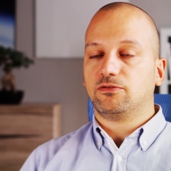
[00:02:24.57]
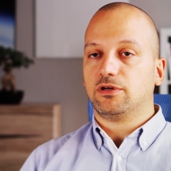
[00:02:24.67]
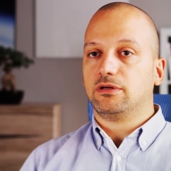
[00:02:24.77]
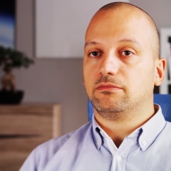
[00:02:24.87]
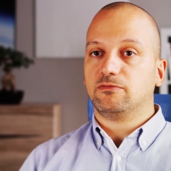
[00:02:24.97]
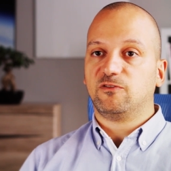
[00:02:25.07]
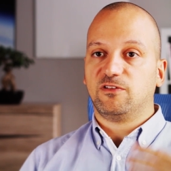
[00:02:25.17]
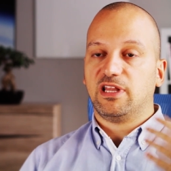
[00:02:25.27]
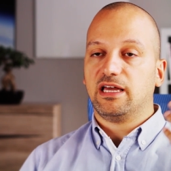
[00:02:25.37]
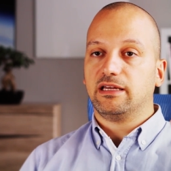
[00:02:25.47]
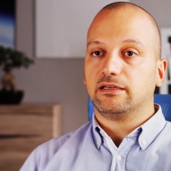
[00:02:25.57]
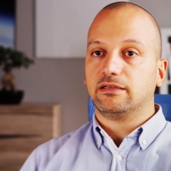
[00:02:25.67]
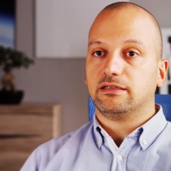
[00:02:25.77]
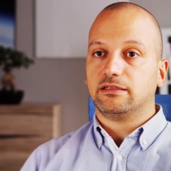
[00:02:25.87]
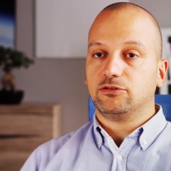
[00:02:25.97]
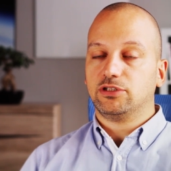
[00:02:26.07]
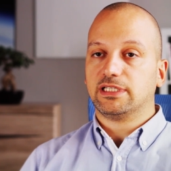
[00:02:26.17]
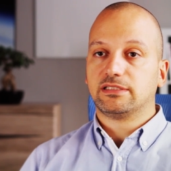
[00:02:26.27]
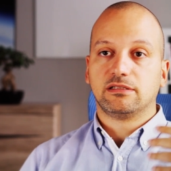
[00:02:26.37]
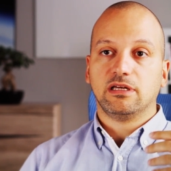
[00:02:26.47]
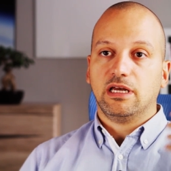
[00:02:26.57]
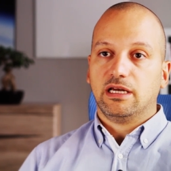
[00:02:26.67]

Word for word: from flying just